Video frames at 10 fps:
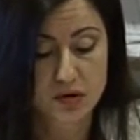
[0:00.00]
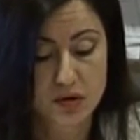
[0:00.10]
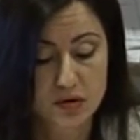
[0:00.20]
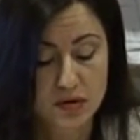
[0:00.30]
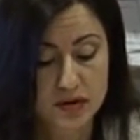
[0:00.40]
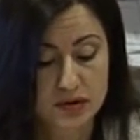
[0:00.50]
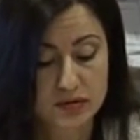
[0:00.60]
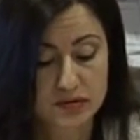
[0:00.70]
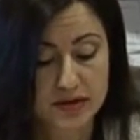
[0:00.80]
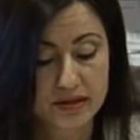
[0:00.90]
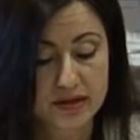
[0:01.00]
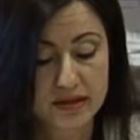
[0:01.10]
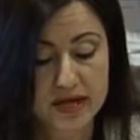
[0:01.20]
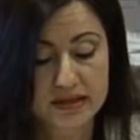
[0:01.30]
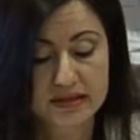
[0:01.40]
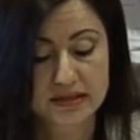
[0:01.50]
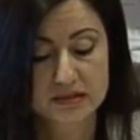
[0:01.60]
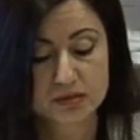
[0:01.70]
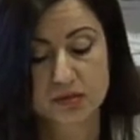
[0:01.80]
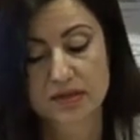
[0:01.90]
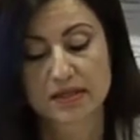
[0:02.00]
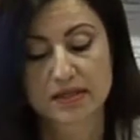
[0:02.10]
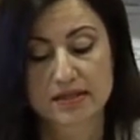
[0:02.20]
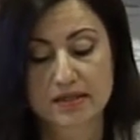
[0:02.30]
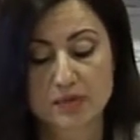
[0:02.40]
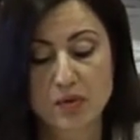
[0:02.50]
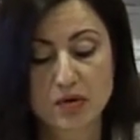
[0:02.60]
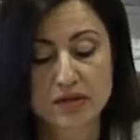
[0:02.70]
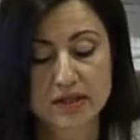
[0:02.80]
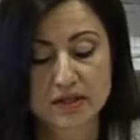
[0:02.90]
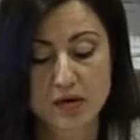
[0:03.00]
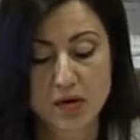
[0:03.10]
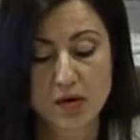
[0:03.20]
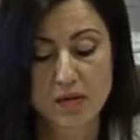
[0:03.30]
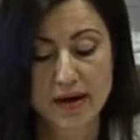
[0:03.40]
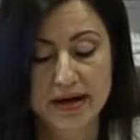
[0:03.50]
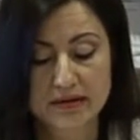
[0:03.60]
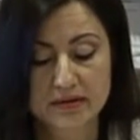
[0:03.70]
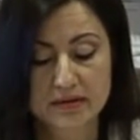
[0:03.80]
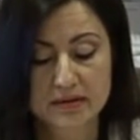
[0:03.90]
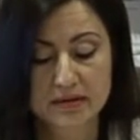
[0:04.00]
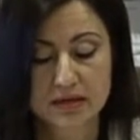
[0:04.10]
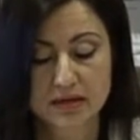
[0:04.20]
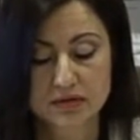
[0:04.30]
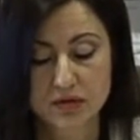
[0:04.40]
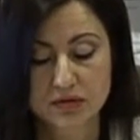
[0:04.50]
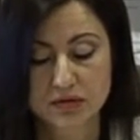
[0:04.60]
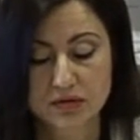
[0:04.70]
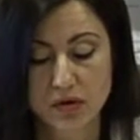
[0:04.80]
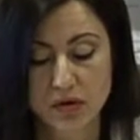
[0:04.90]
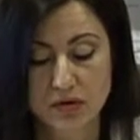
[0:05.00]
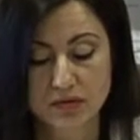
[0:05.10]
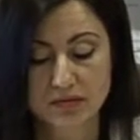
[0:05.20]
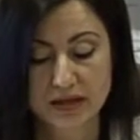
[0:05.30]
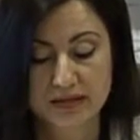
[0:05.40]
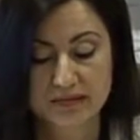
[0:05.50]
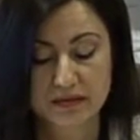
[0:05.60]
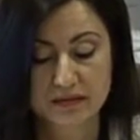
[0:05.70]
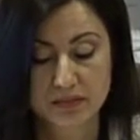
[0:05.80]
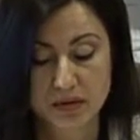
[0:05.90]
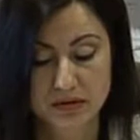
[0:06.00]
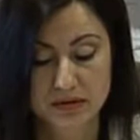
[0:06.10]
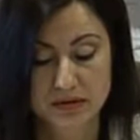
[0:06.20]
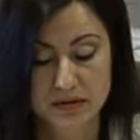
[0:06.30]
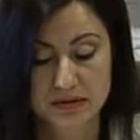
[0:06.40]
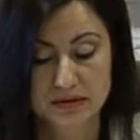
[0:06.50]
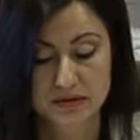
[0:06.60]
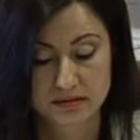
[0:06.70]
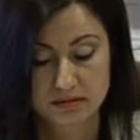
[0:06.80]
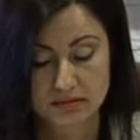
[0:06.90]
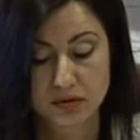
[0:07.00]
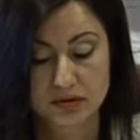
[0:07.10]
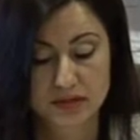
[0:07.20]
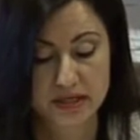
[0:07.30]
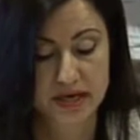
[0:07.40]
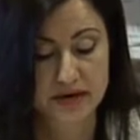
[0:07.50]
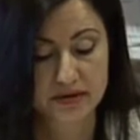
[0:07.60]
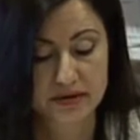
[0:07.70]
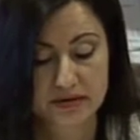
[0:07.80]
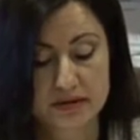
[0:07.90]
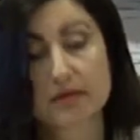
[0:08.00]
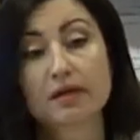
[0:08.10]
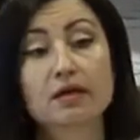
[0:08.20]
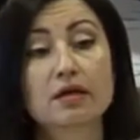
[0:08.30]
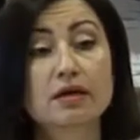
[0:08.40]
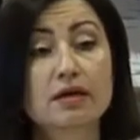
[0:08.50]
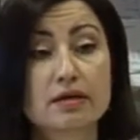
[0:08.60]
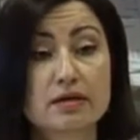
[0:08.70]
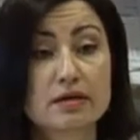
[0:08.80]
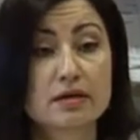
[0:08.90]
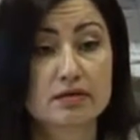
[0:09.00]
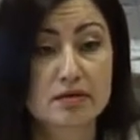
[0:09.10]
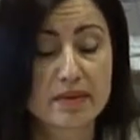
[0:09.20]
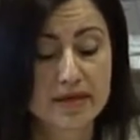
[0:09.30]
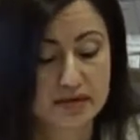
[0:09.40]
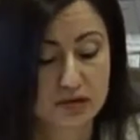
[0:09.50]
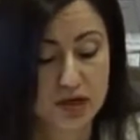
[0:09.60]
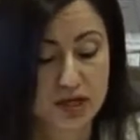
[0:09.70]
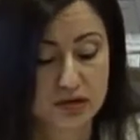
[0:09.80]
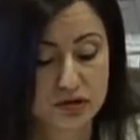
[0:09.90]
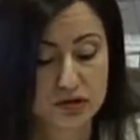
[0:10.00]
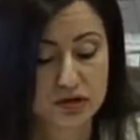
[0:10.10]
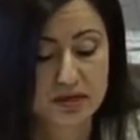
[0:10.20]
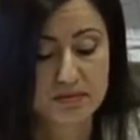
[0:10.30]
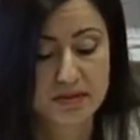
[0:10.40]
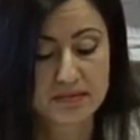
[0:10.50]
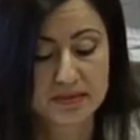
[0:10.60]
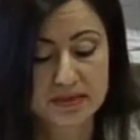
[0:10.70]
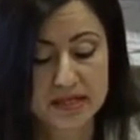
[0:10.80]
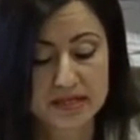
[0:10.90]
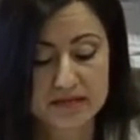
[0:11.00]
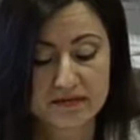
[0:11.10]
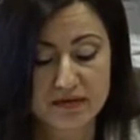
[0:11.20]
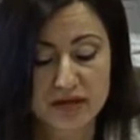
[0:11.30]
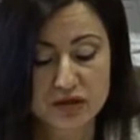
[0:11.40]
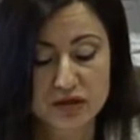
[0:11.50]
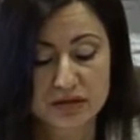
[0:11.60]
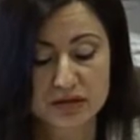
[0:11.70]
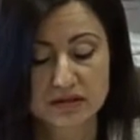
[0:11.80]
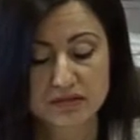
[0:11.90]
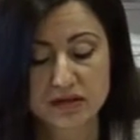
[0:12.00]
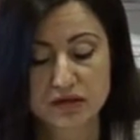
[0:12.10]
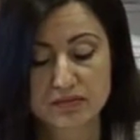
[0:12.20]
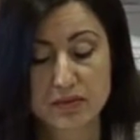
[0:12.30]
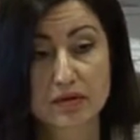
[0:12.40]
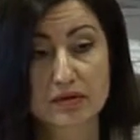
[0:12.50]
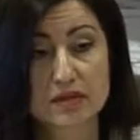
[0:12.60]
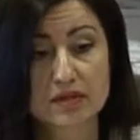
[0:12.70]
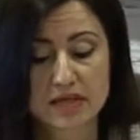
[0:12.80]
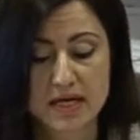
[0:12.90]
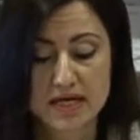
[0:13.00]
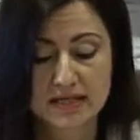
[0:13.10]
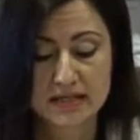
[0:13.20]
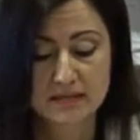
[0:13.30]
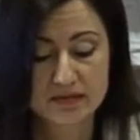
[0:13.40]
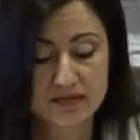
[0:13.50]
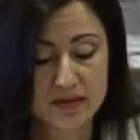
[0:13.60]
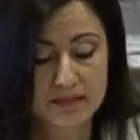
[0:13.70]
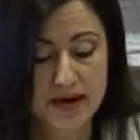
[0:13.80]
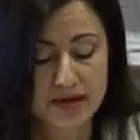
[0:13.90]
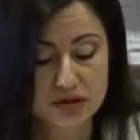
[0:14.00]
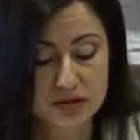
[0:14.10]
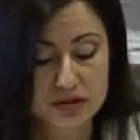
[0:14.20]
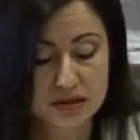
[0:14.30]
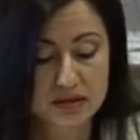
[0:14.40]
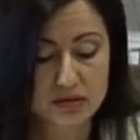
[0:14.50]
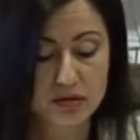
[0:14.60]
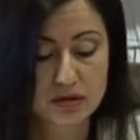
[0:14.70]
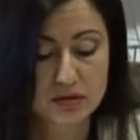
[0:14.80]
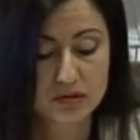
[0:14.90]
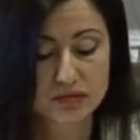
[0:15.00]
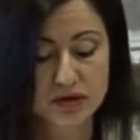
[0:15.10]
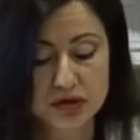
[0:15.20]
saw during the analysis was that supporting all migrants across all relevant policy areas remains a challenge. Some Member States have national integration policies, some develop actions at a local or